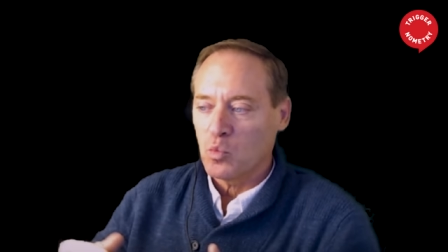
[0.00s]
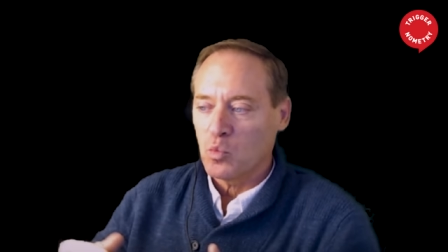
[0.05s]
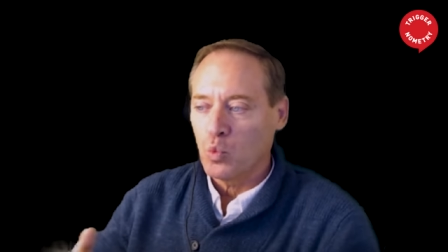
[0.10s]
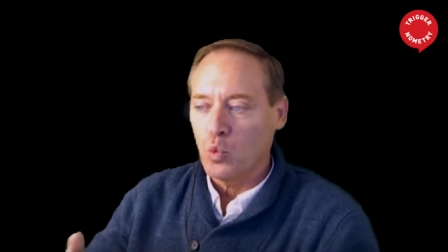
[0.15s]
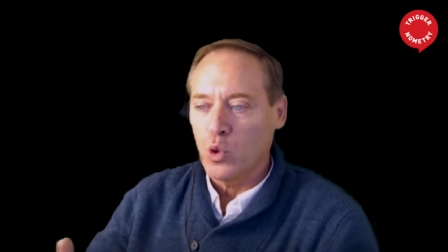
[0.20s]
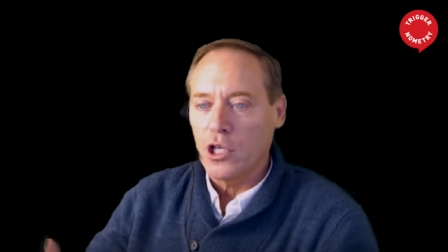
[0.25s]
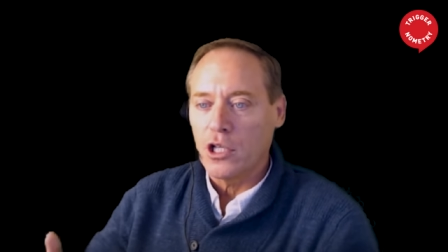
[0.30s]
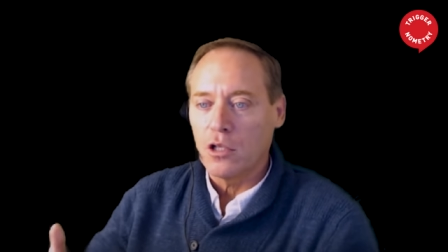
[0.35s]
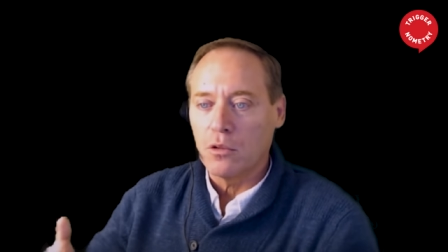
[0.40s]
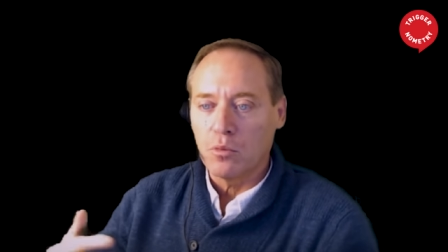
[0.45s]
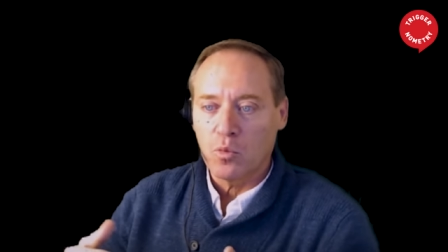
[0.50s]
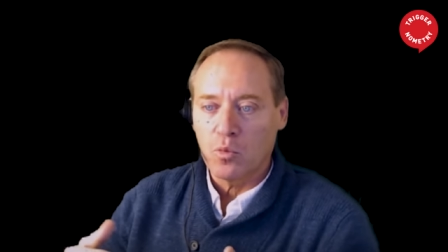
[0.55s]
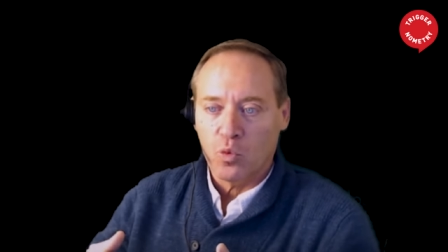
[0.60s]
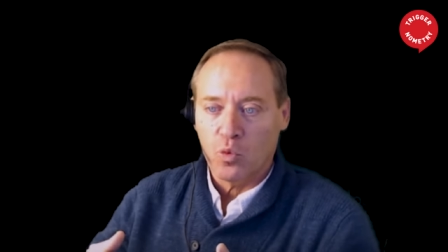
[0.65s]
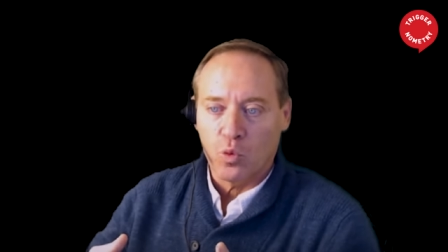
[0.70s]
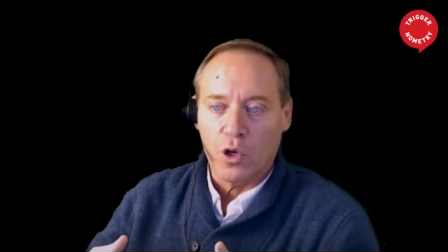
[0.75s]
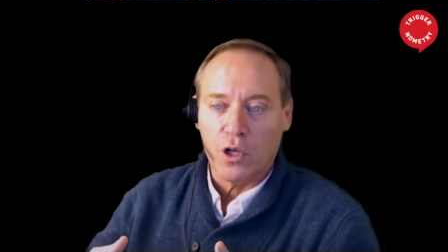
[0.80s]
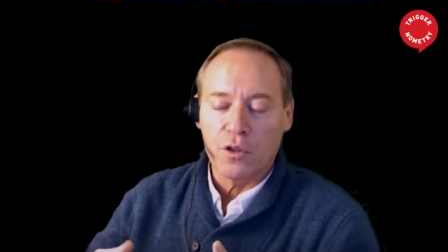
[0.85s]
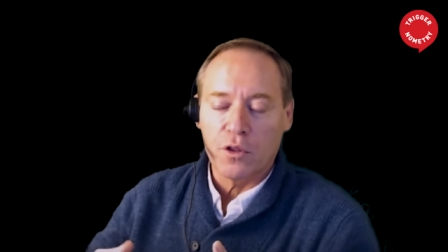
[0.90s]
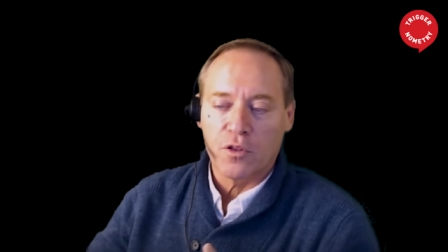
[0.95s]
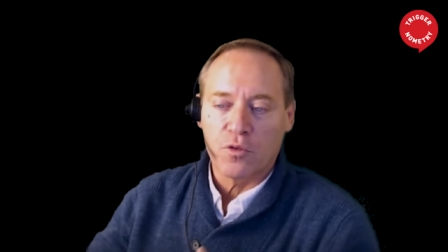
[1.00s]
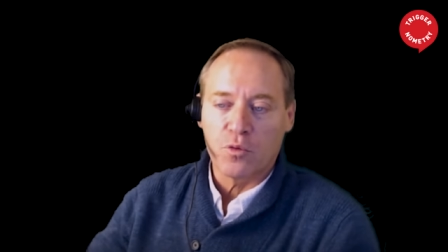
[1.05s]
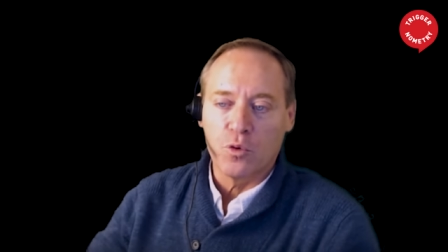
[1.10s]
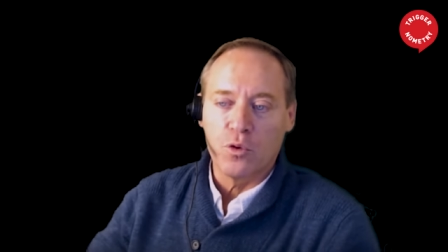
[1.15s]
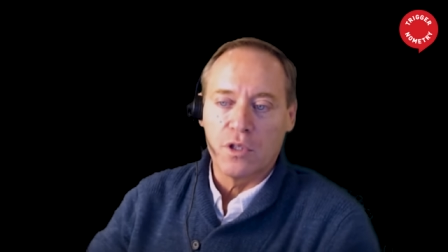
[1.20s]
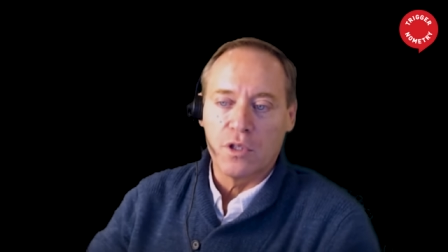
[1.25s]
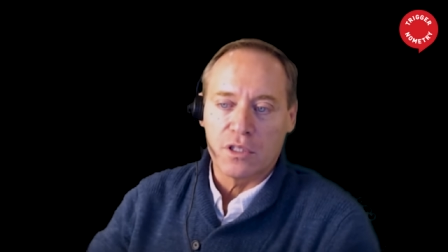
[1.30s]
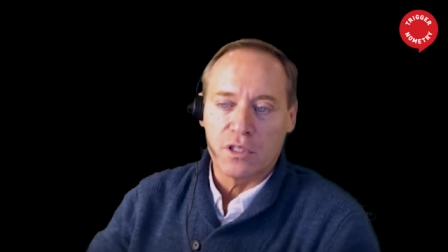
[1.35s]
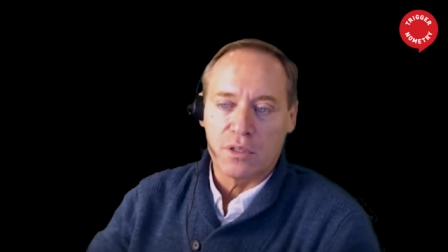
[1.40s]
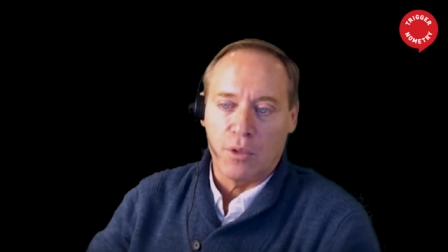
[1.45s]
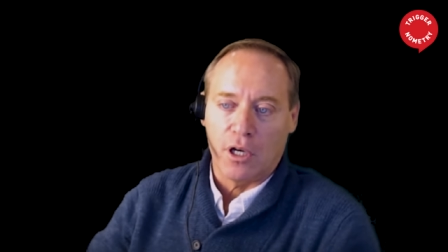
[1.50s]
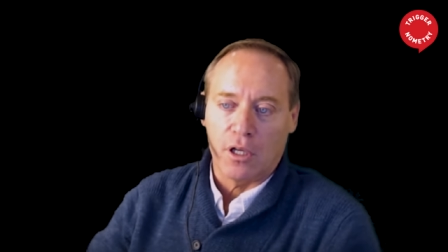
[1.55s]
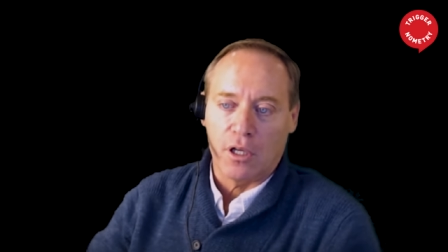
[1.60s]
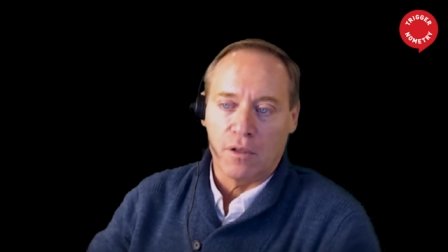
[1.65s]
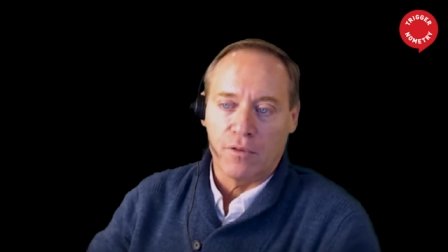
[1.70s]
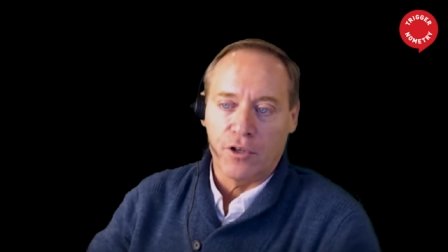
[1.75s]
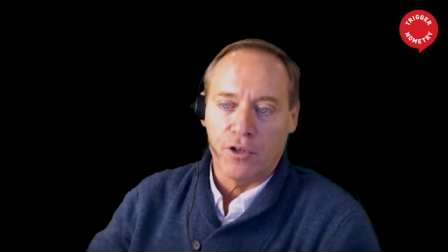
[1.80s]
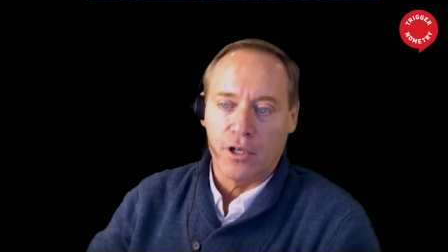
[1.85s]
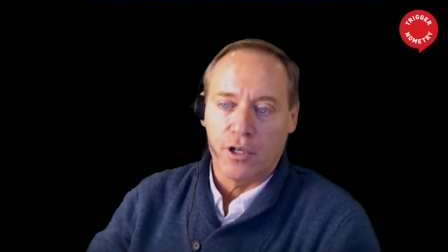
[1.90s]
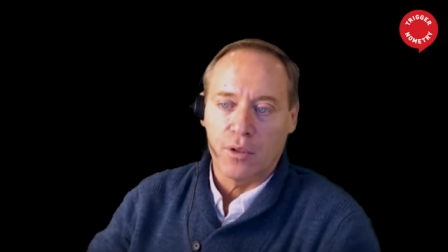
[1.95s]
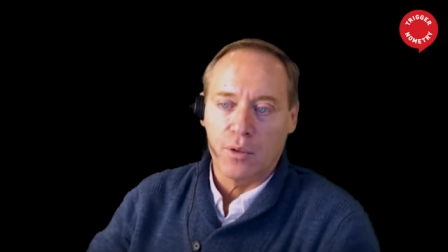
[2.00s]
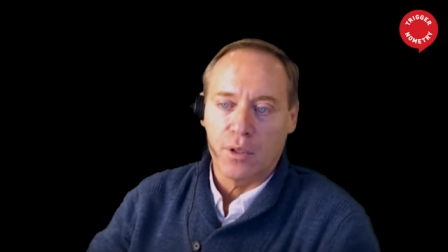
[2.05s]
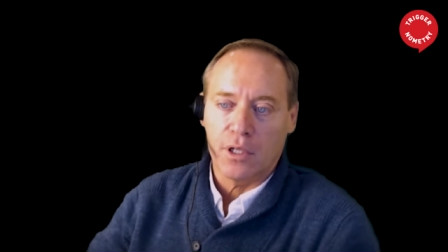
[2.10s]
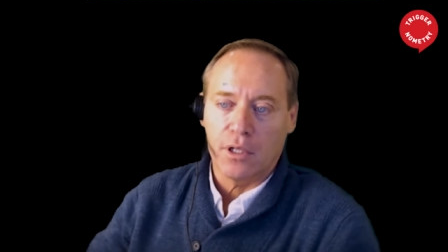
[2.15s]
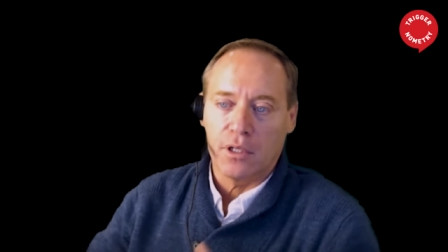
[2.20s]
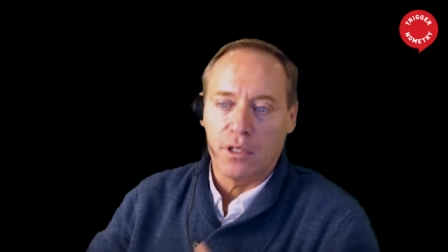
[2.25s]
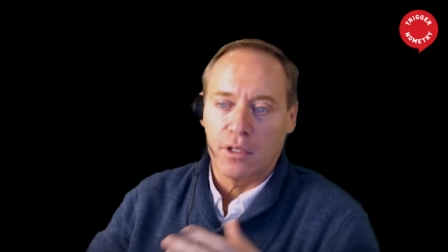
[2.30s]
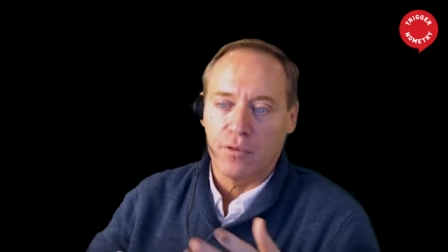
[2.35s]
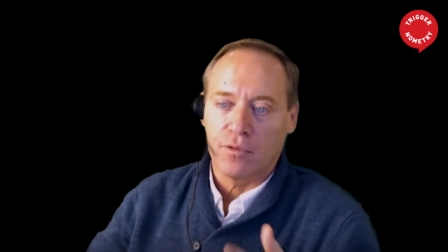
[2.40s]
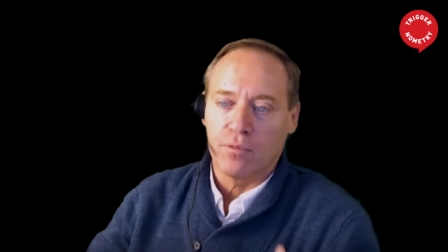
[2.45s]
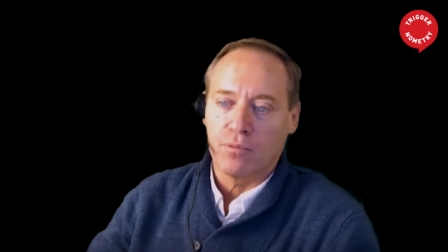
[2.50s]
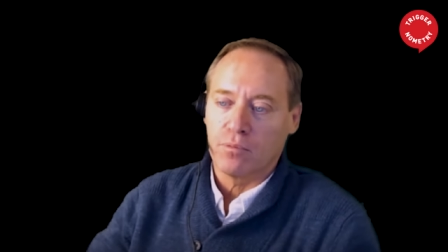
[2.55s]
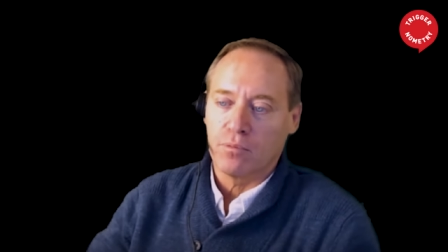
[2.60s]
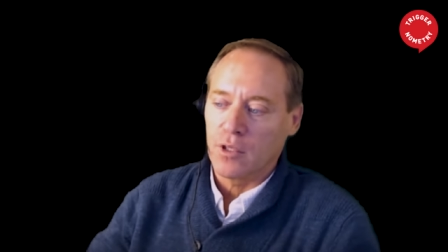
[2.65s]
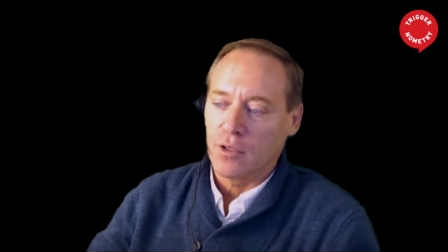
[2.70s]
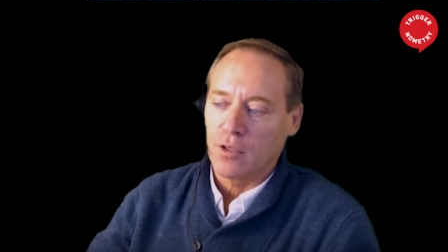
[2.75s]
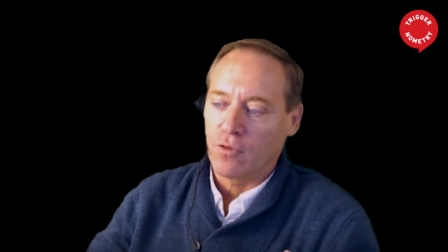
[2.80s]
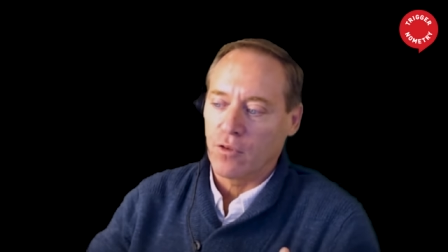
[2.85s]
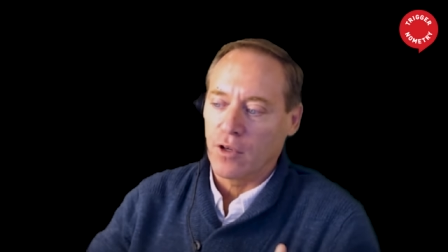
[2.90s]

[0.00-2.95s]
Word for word: We can run through this model very quickly you know,